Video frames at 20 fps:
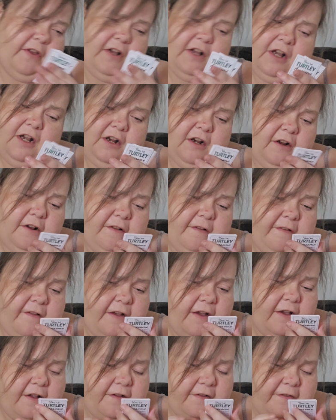the card
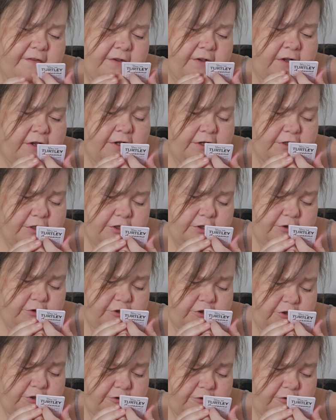says,
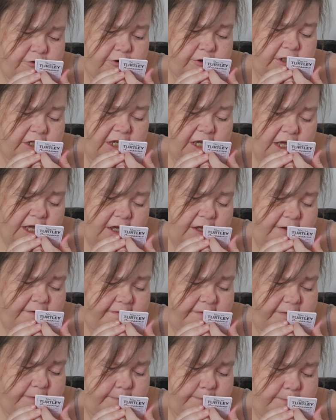you're totally
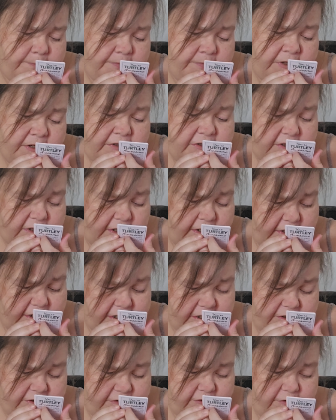awesome.
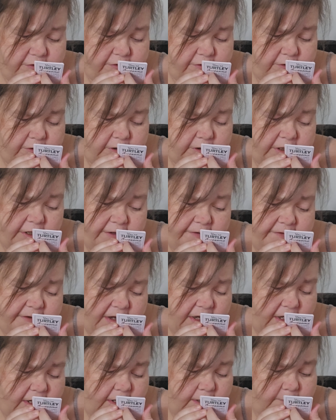Tiny Turtle is
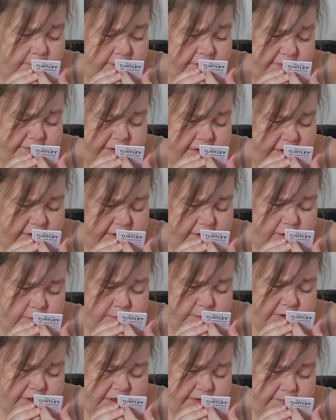always here
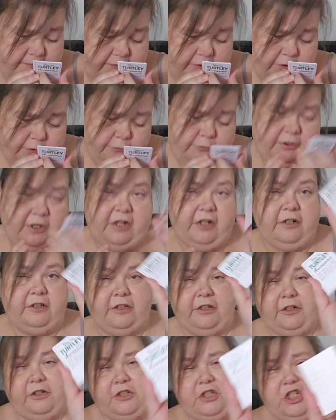whenever you need a
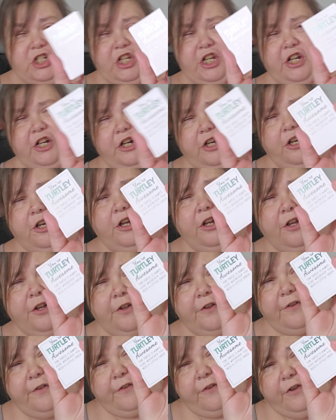little cheer.
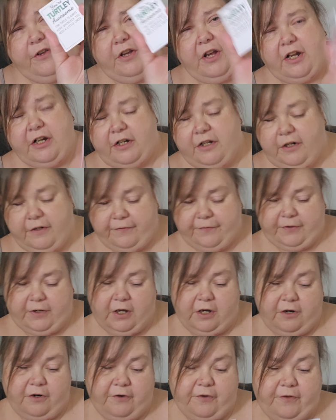So you got enough
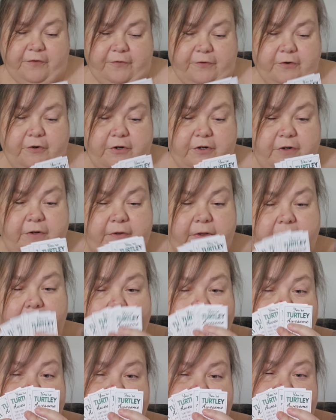cards for
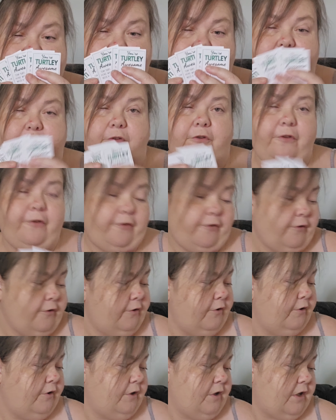all the turtles.
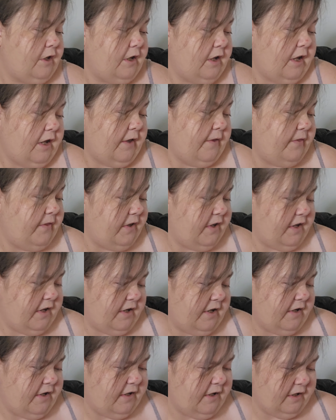And
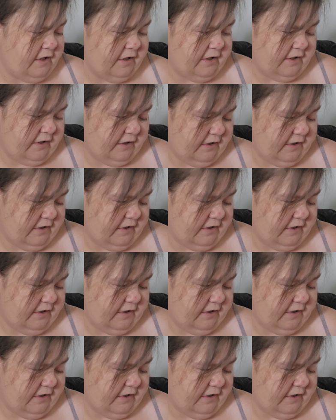then